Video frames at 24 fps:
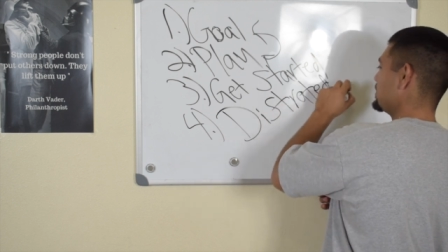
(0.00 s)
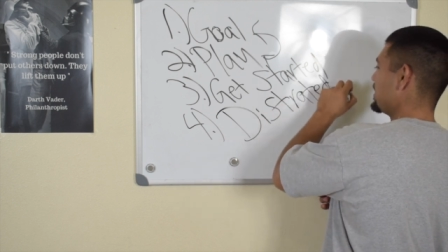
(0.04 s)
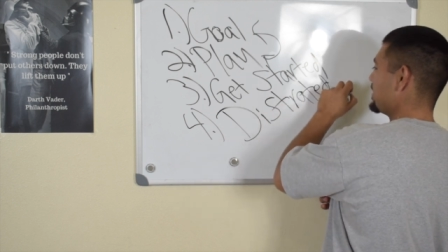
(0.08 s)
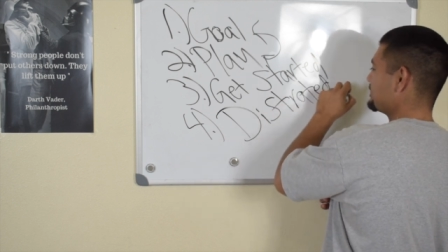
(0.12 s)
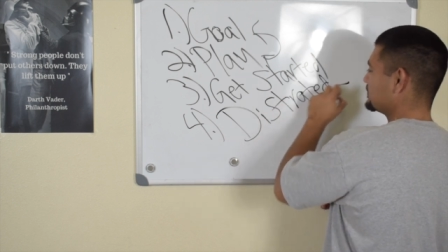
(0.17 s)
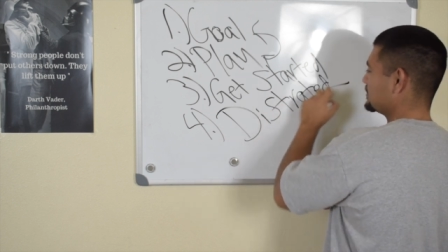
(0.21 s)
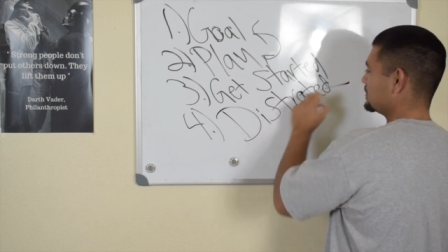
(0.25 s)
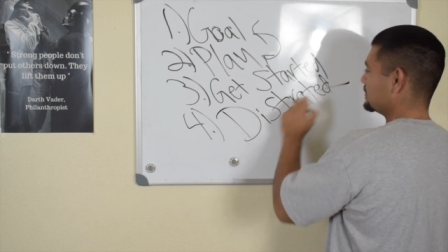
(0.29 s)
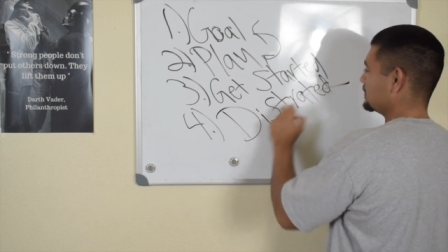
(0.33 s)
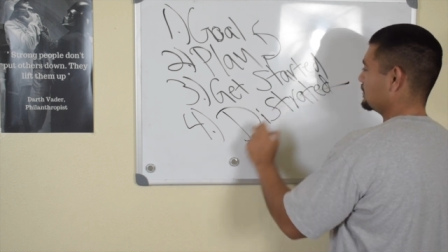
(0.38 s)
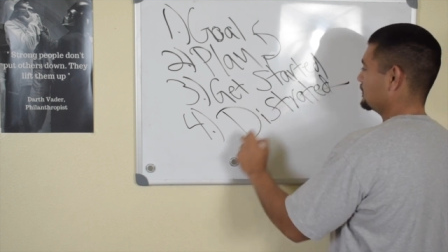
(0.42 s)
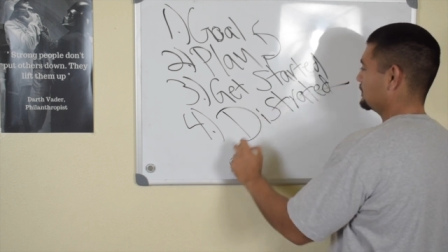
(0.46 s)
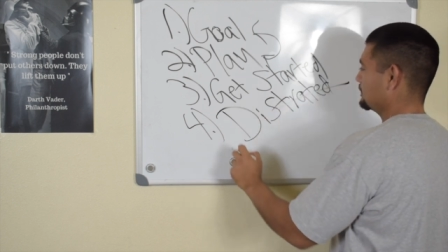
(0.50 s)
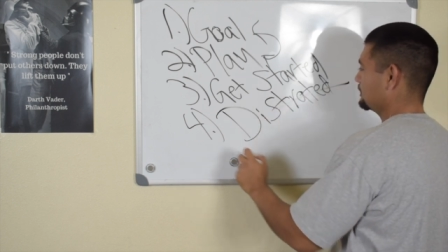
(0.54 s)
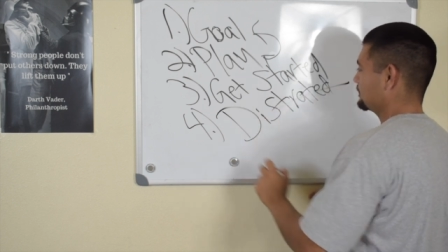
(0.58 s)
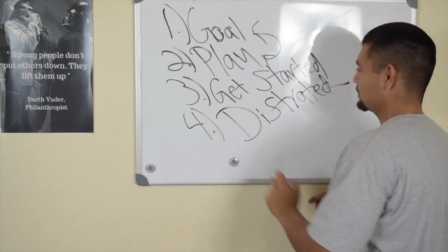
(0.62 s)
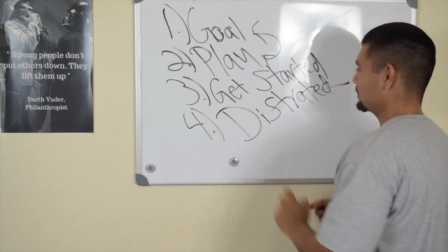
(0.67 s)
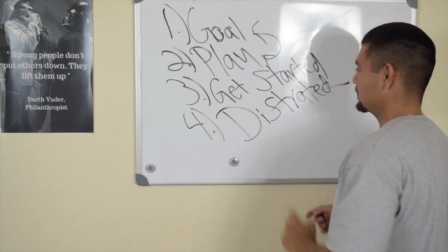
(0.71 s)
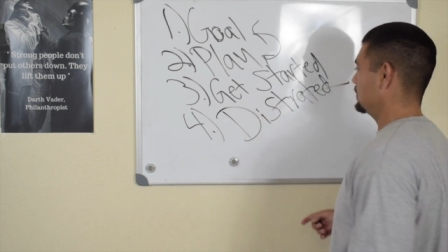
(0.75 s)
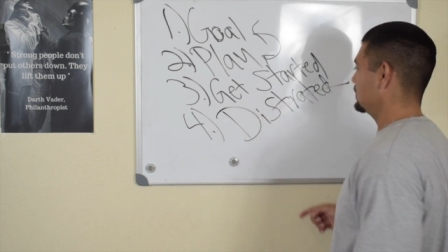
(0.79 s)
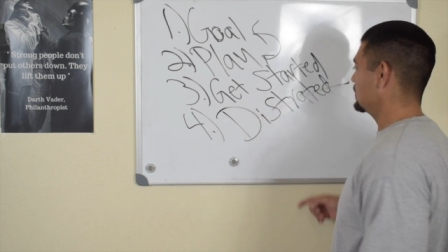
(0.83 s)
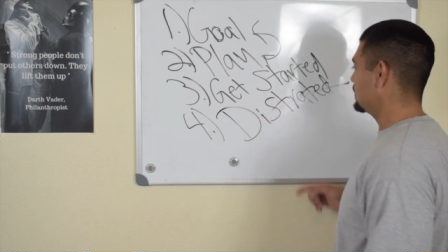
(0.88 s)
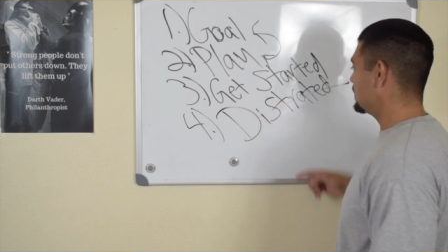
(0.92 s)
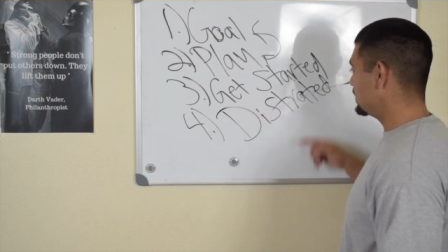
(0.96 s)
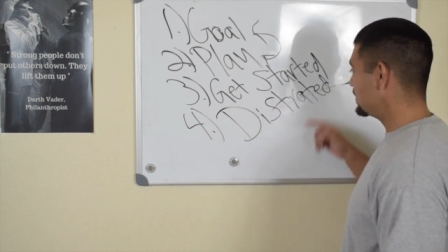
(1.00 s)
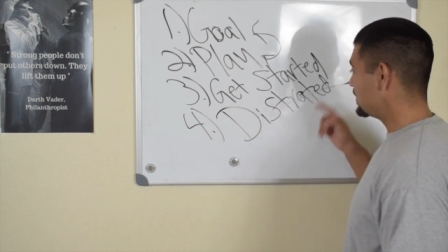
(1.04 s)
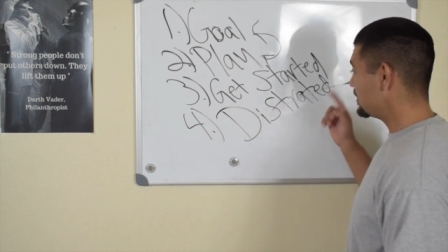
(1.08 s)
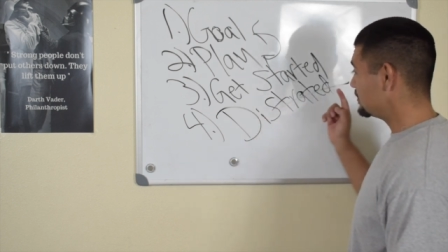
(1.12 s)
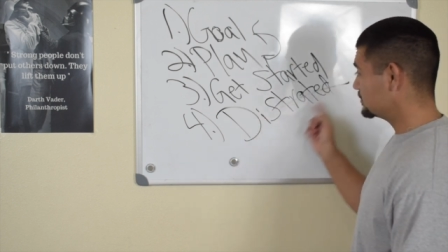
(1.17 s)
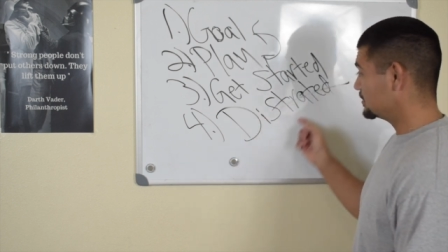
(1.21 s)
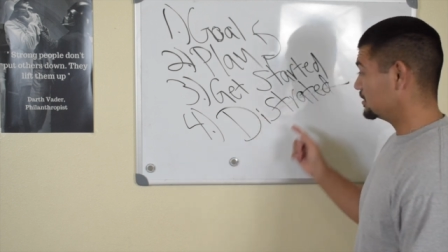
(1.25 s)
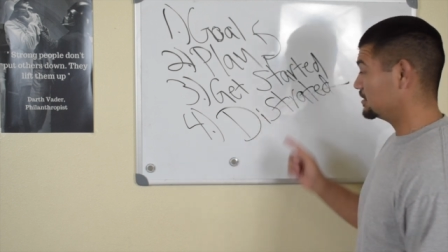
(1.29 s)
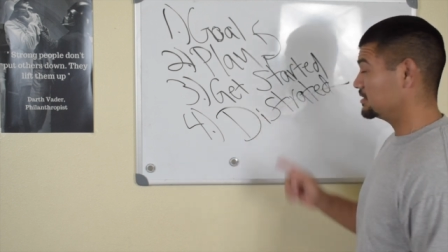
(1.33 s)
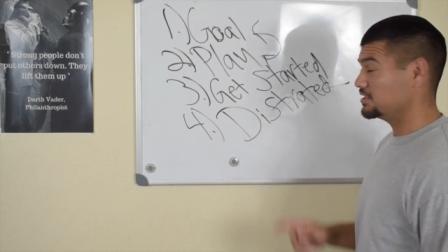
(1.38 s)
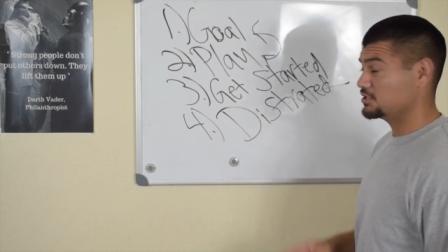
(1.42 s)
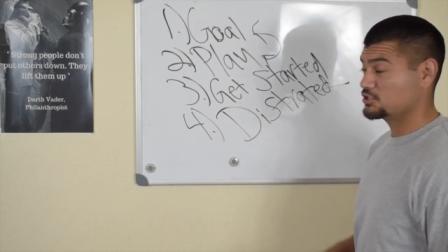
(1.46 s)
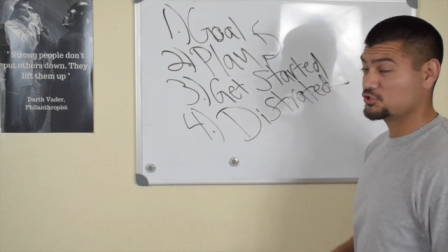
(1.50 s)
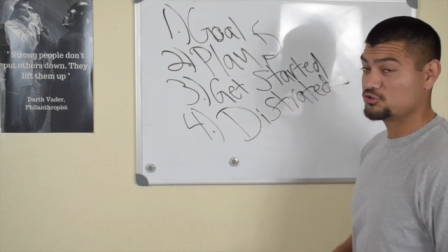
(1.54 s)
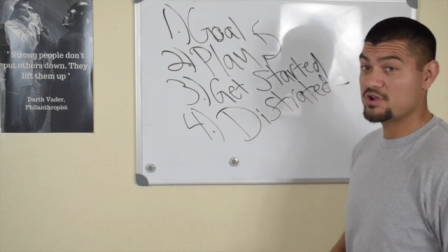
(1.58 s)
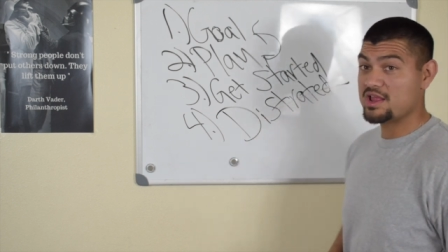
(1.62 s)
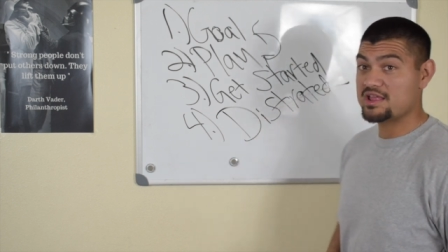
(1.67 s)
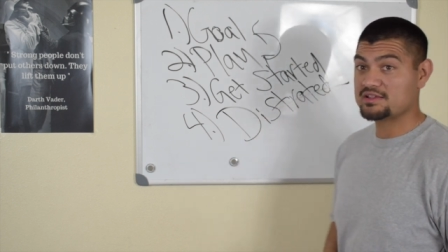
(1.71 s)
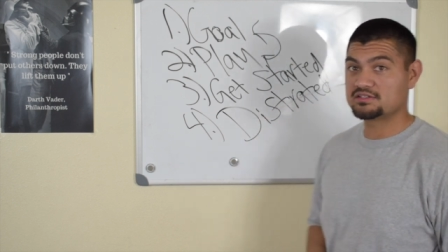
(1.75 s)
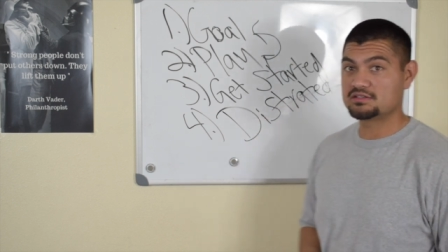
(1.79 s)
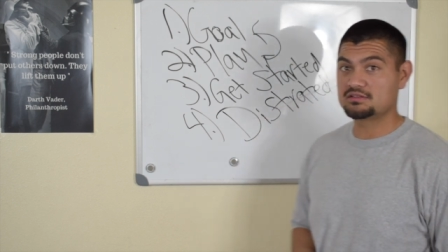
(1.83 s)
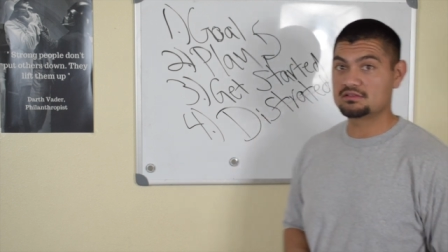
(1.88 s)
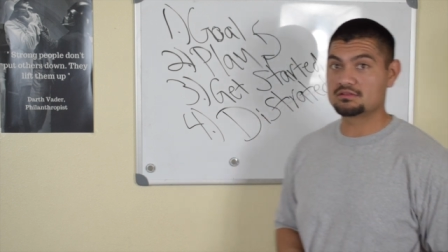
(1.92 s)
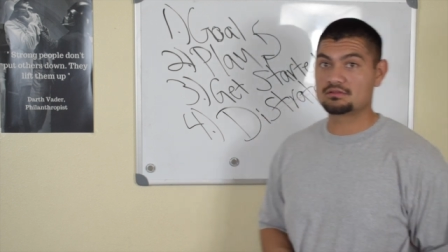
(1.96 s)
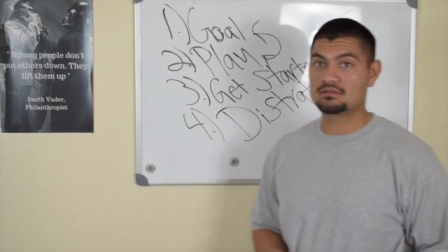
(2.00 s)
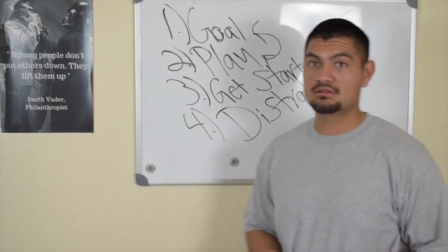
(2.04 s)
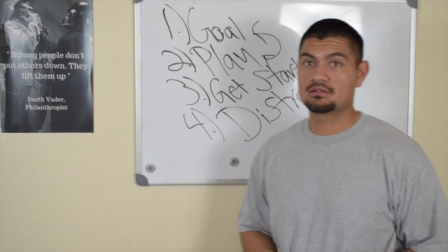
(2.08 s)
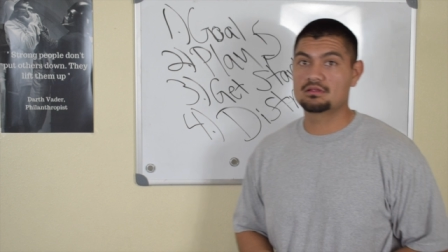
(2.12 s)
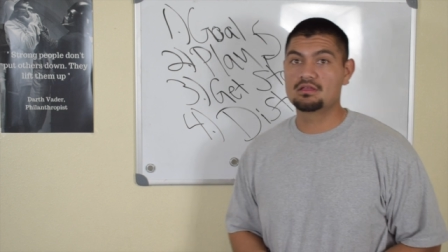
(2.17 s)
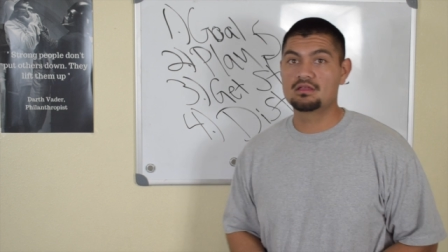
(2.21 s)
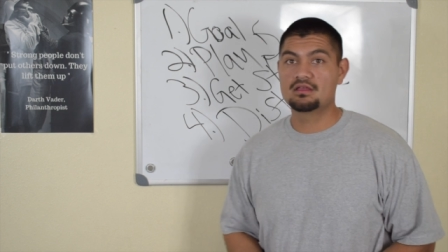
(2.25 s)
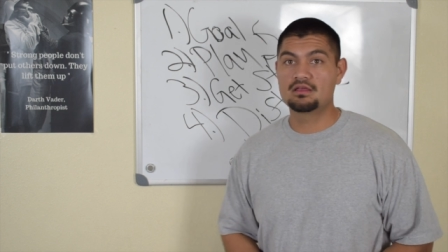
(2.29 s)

you have to cut out the distractions,